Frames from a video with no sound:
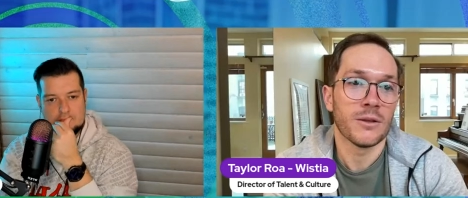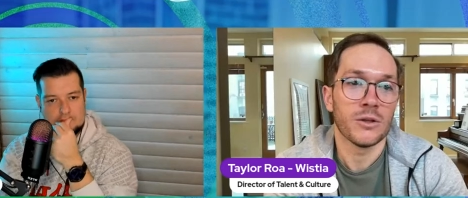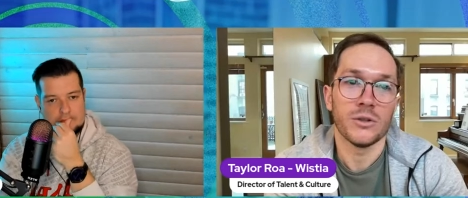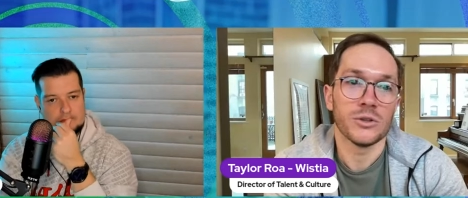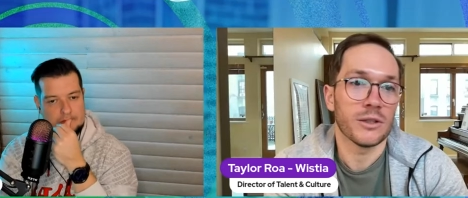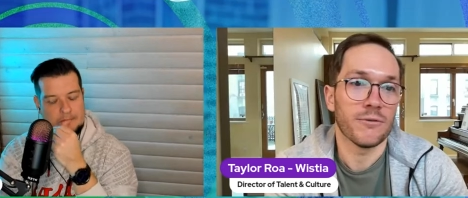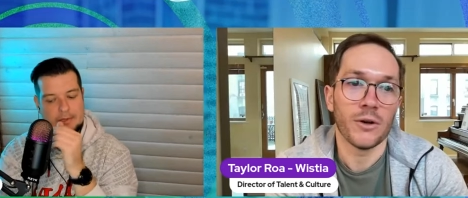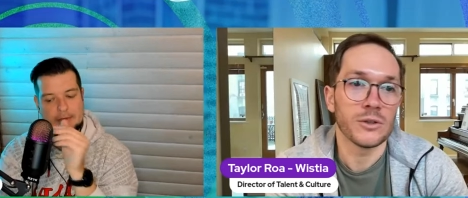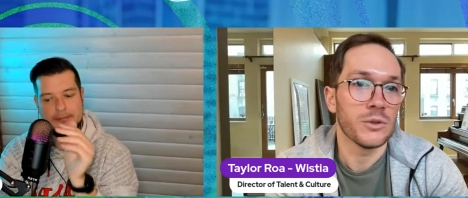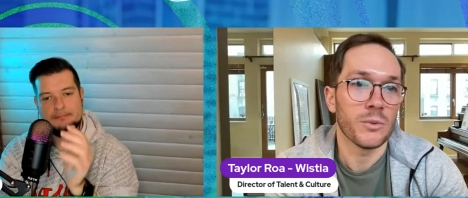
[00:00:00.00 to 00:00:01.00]
Speaker 1: They're usually
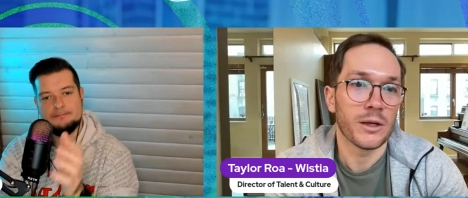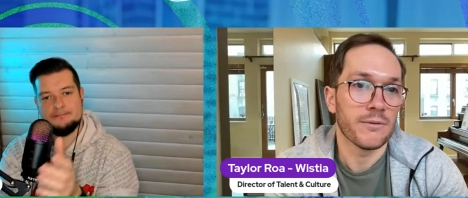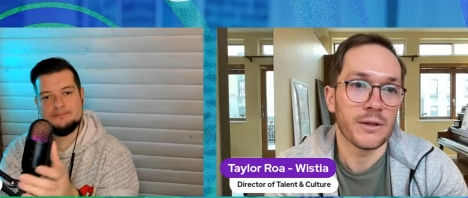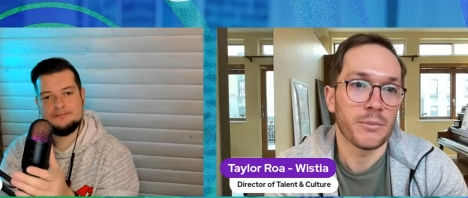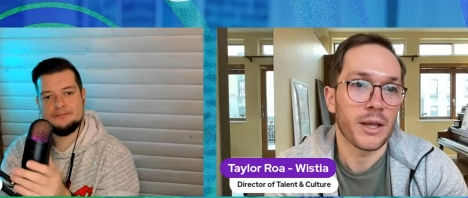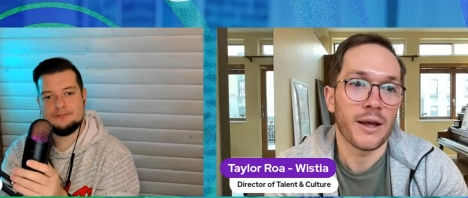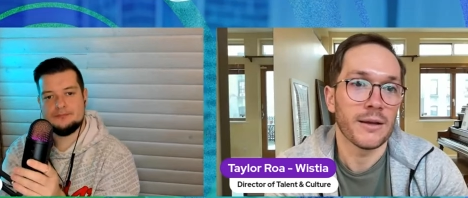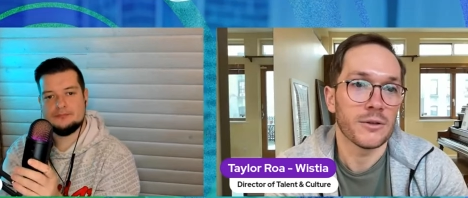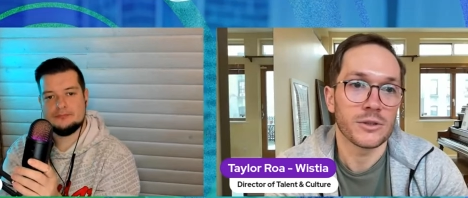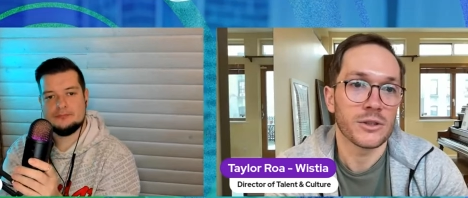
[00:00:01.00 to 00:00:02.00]
folks who weren't even
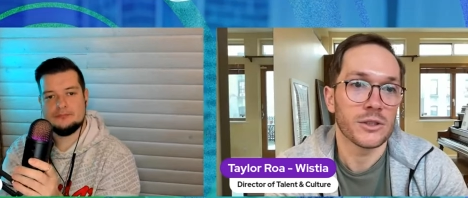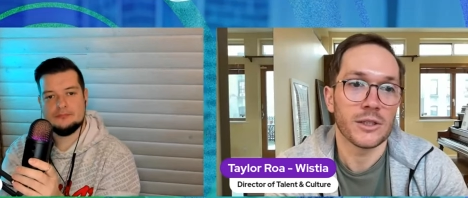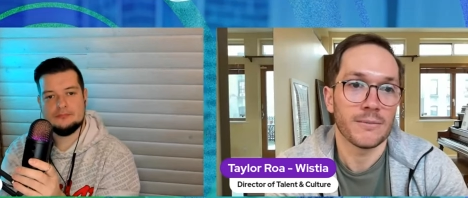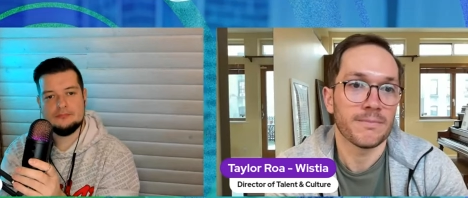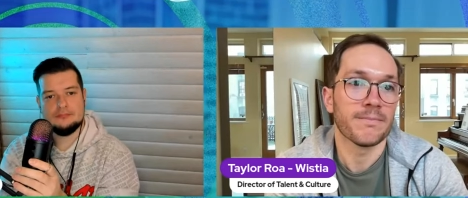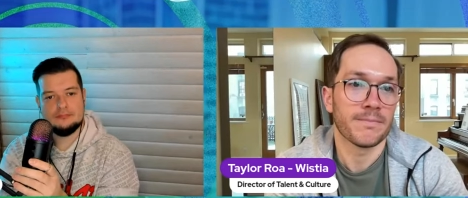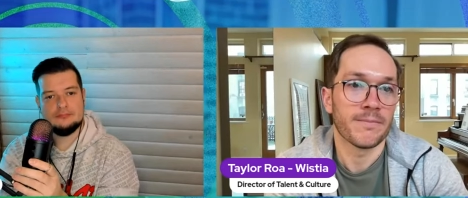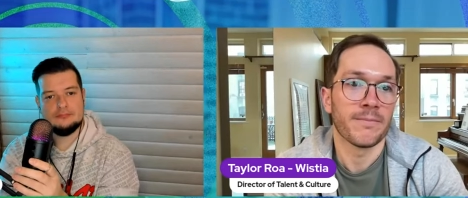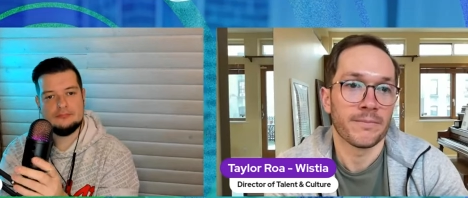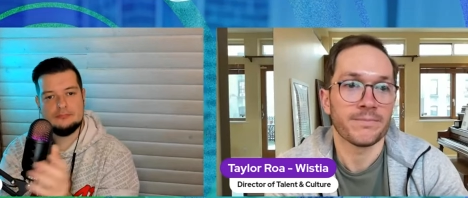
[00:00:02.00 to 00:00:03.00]
applying or searching.
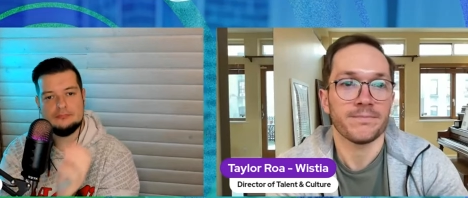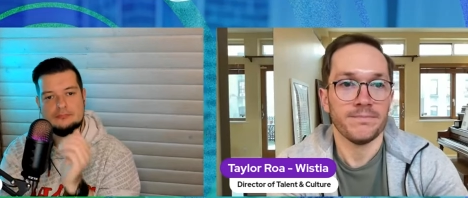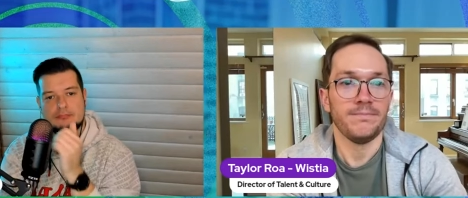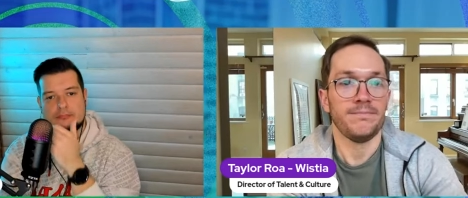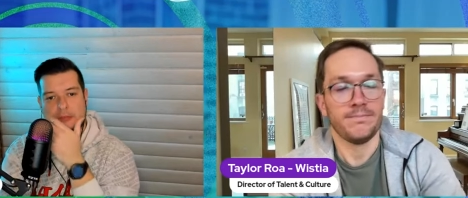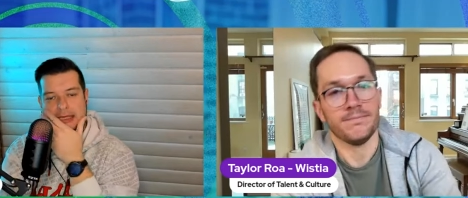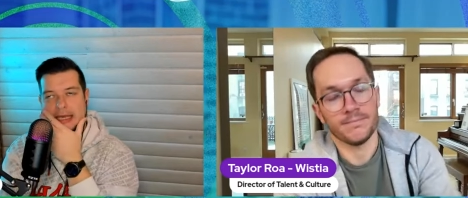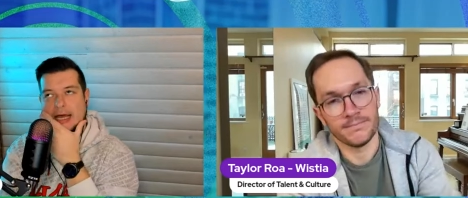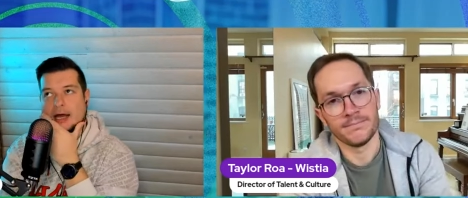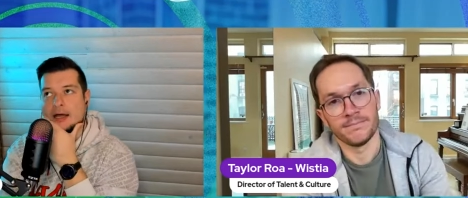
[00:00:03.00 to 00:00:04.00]

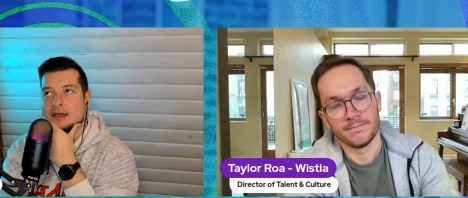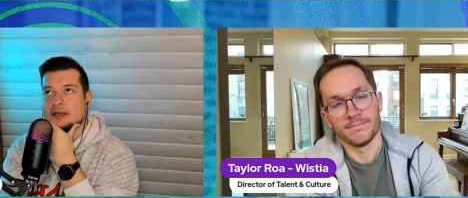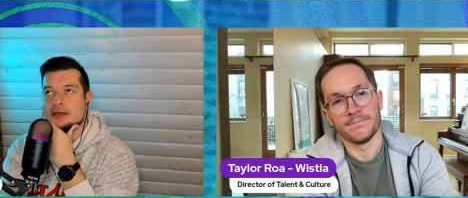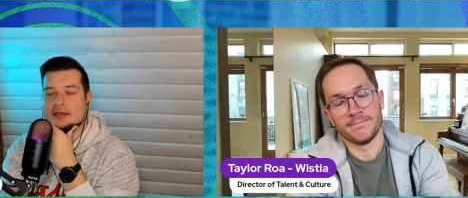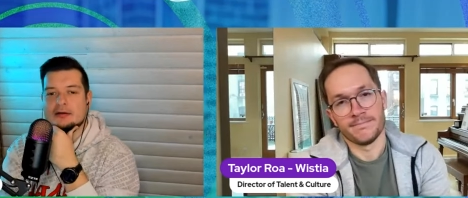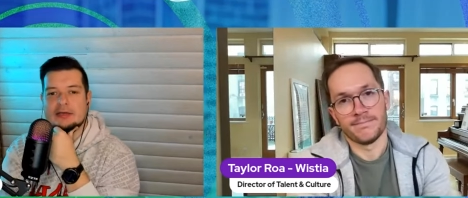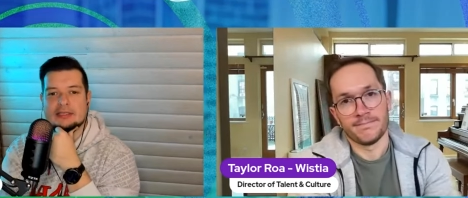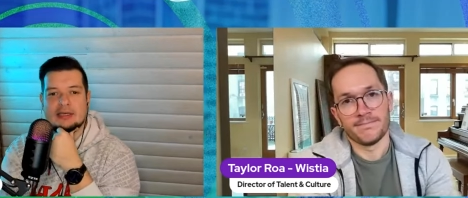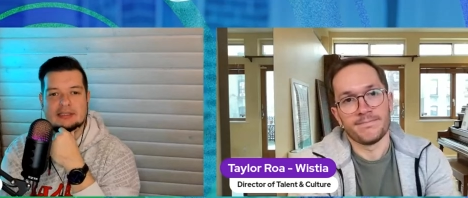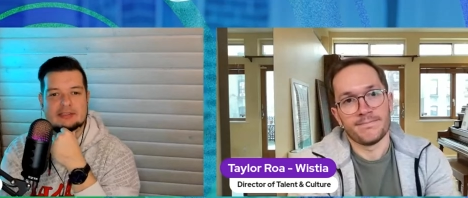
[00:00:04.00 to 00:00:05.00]
Speaker 2: Yeah. You know,
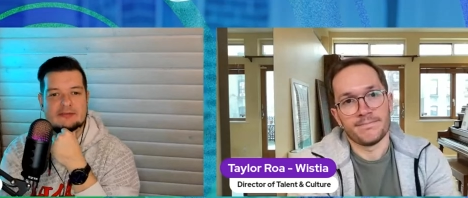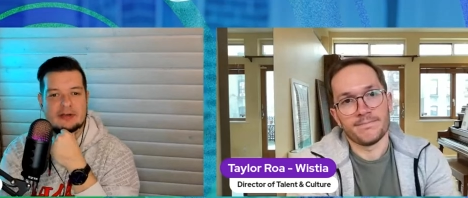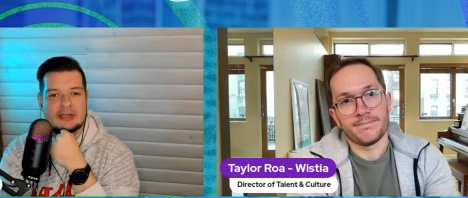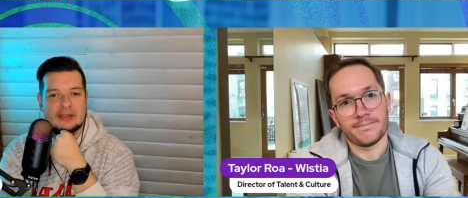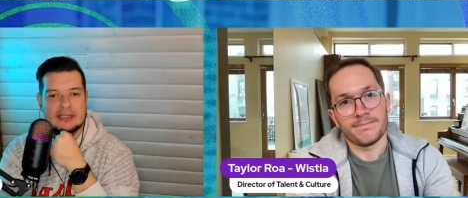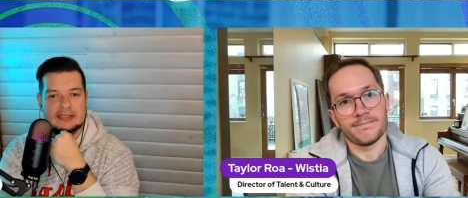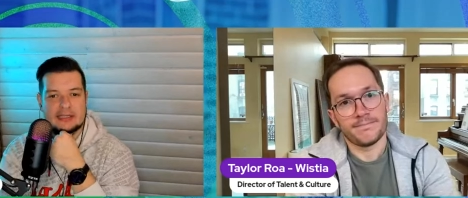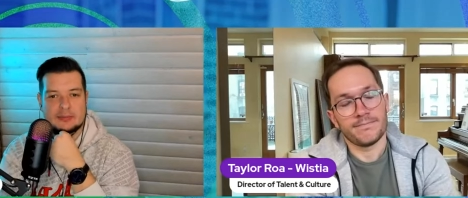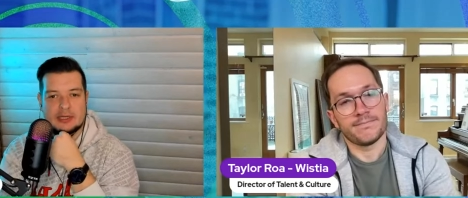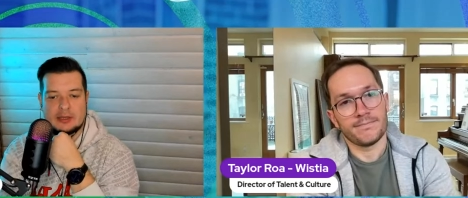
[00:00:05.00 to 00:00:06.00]
it, it's funny that
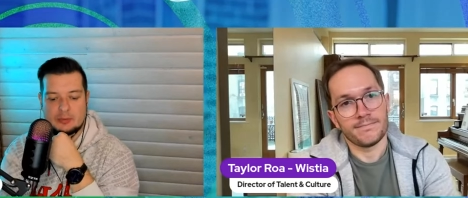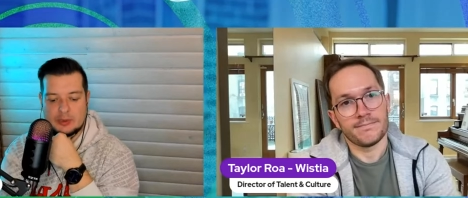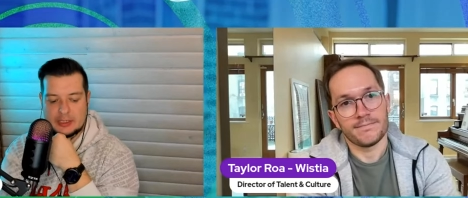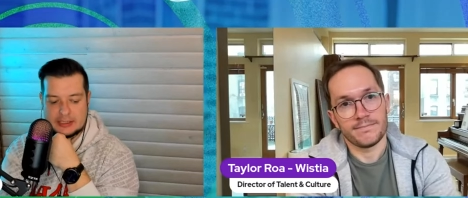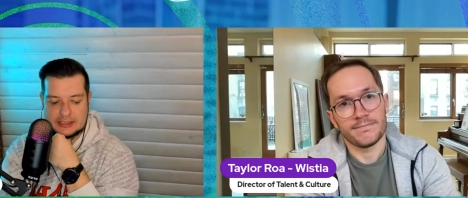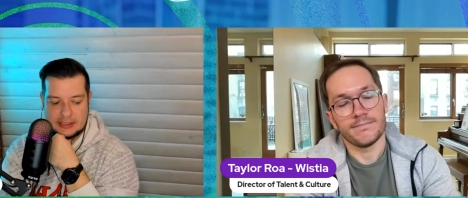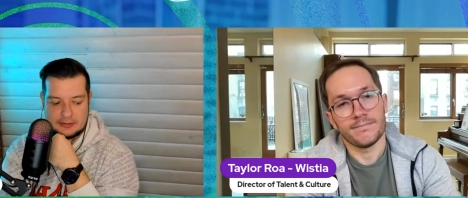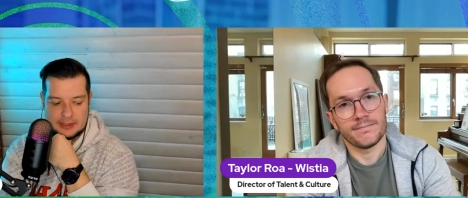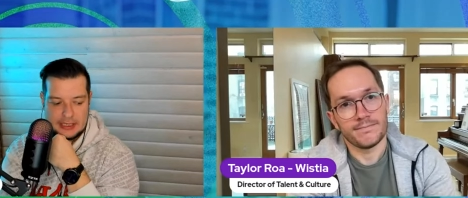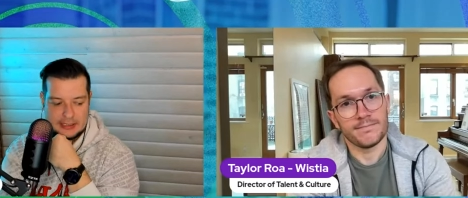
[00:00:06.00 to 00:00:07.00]
some companies
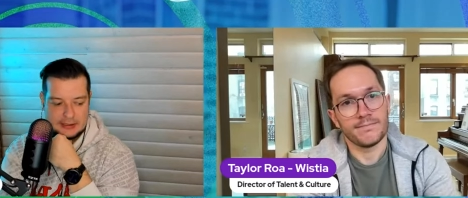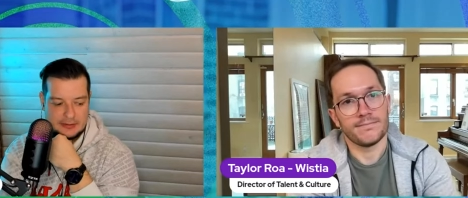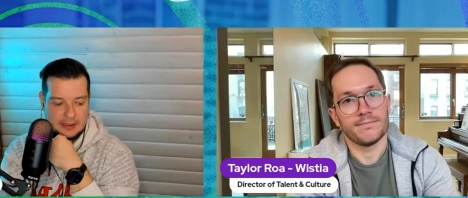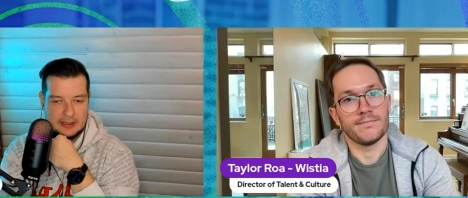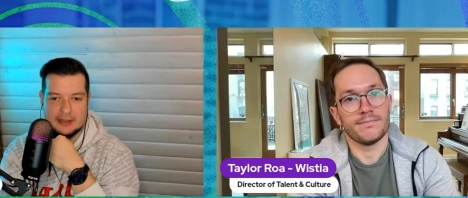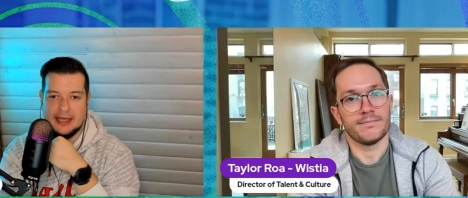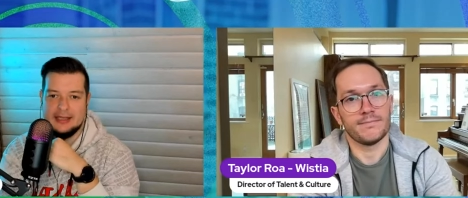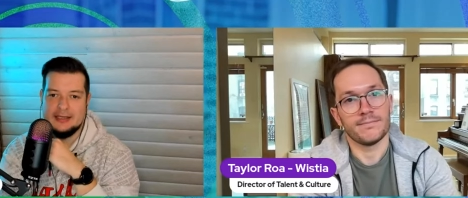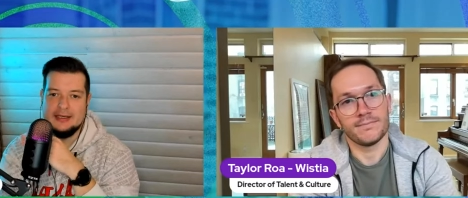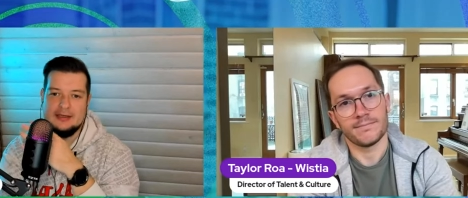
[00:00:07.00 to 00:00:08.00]
nowadays think
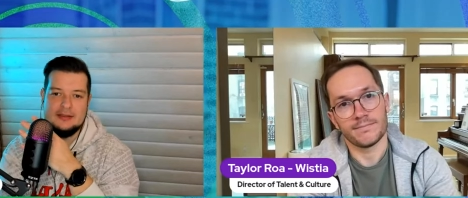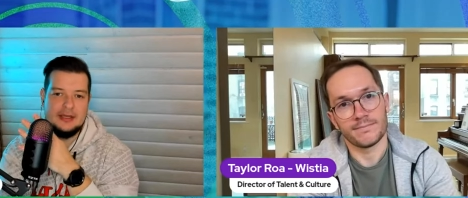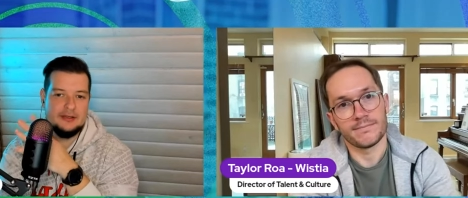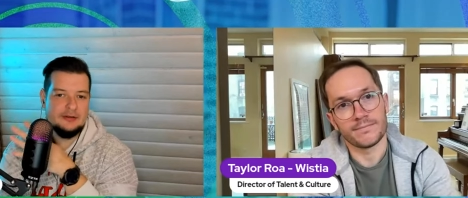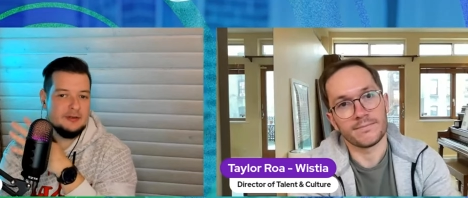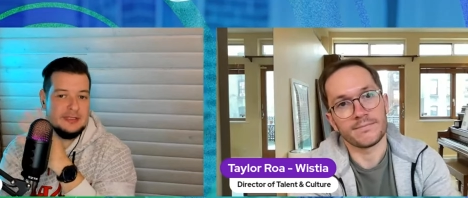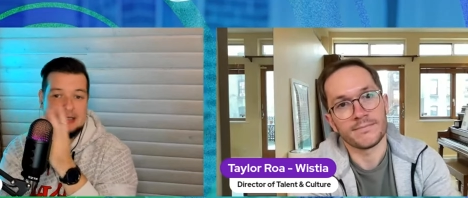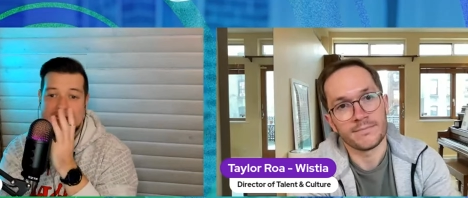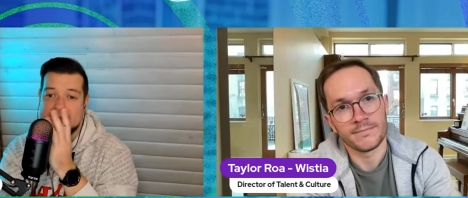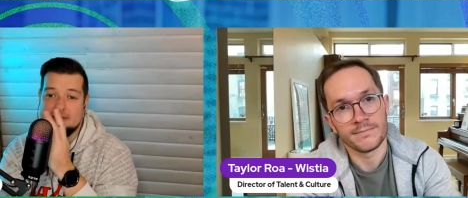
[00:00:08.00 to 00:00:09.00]
that they don't need